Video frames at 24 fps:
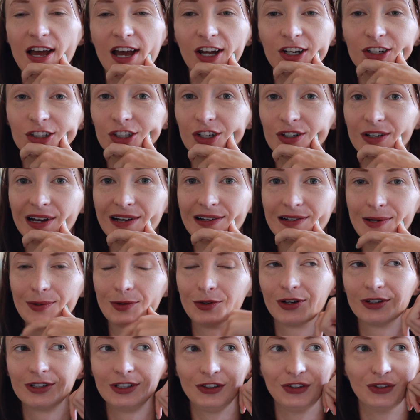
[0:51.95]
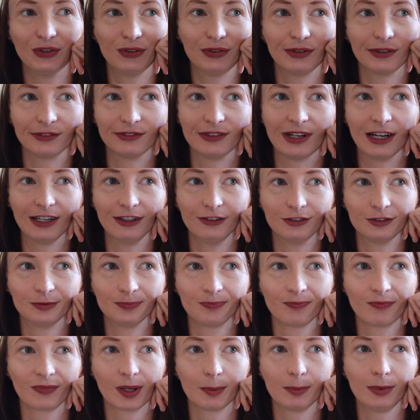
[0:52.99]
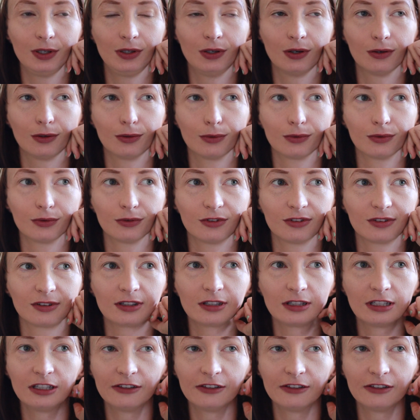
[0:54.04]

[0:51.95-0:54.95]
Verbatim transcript: I don't know how I'm going to survive, because